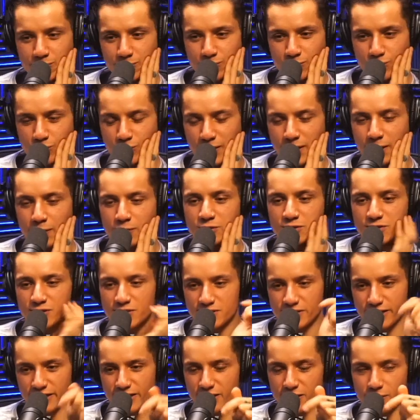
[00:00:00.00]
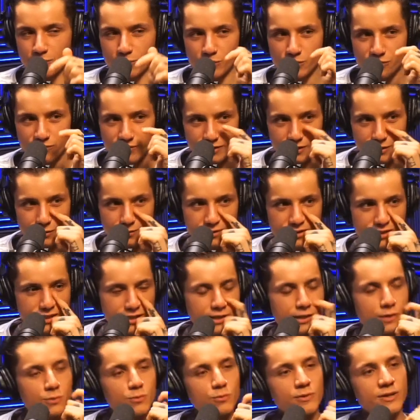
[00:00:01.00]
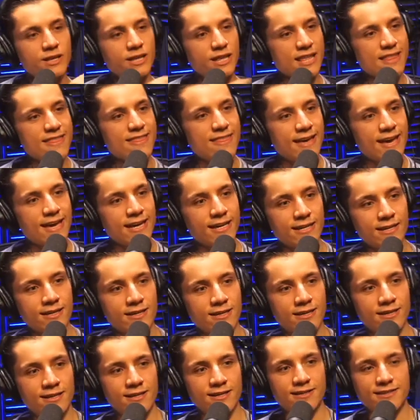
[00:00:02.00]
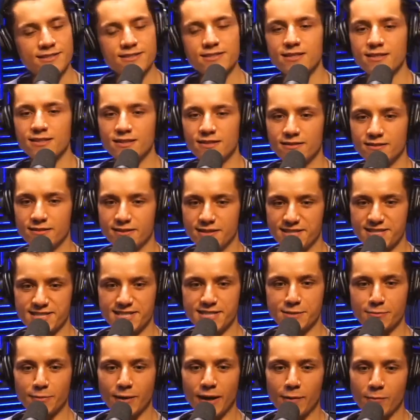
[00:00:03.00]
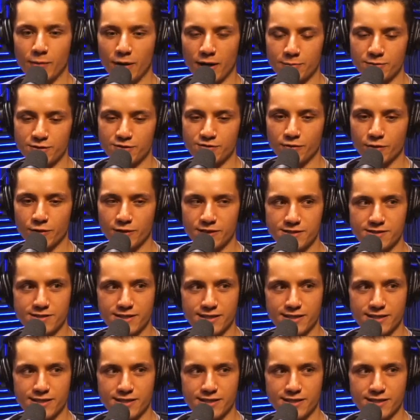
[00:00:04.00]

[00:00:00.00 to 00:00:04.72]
when I was deciding to move here, was like, you really think that this is my mom's voice?